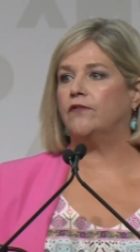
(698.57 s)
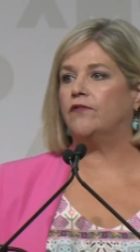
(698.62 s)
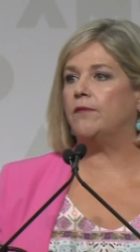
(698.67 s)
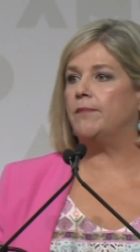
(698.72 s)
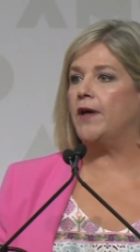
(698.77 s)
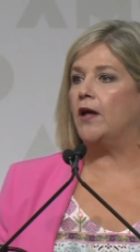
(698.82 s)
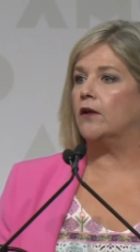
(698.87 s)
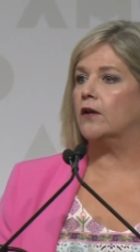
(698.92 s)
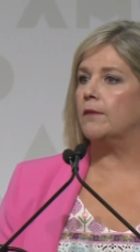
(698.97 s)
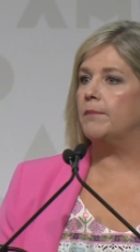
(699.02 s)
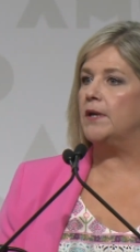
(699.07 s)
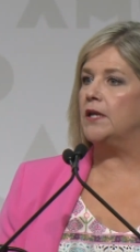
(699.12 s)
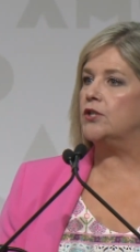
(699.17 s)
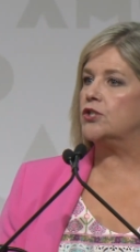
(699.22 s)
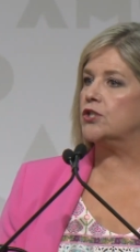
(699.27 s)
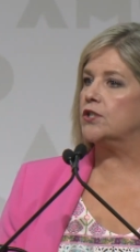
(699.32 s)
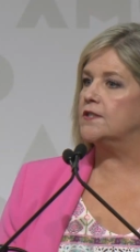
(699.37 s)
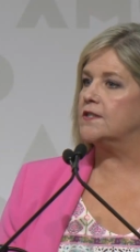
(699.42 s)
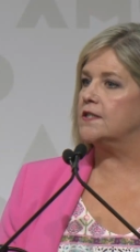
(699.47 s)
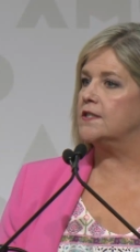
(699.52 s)

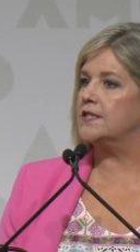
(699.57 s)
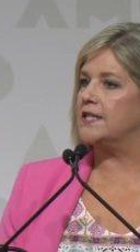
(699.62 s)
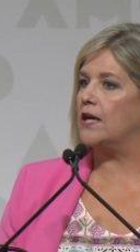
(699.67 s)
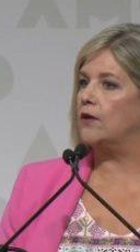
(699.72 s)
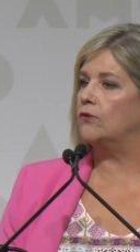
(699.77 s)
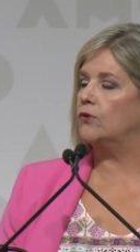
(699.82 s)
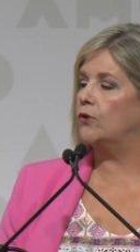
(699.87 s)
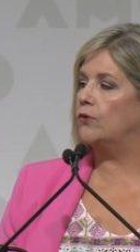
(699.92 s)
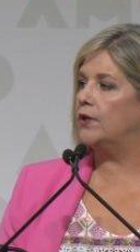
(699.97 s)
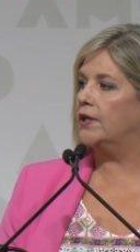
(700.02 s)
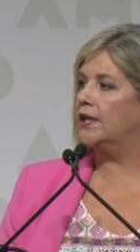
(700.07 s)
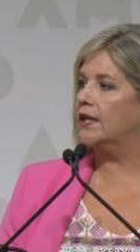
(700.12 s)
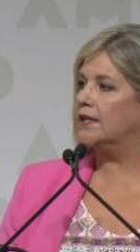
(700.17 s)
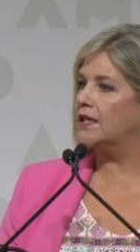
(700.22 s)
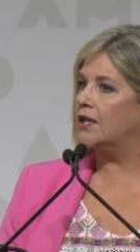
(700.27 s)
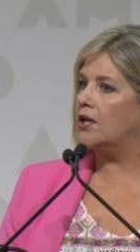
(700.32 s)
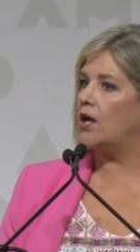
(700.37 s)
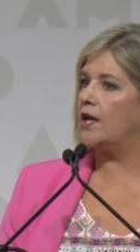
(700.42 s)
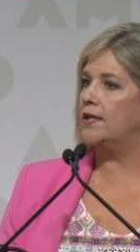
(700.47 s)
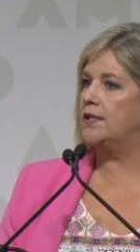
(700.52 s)
amalgamations and downloading in the
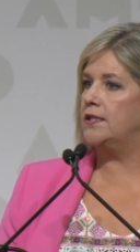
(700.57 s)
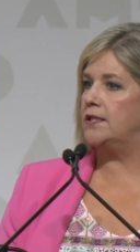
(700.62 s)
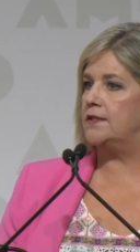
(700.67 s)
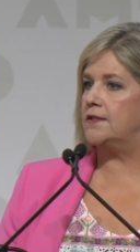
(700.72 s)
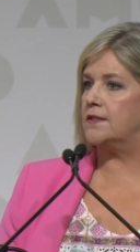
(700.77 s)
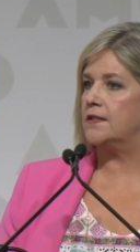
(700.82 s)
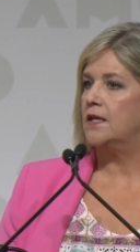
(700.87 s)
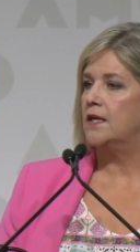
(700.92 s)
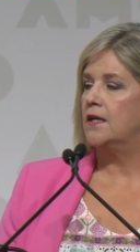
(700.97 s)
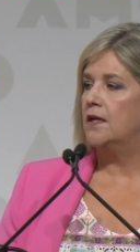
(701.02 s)
90s,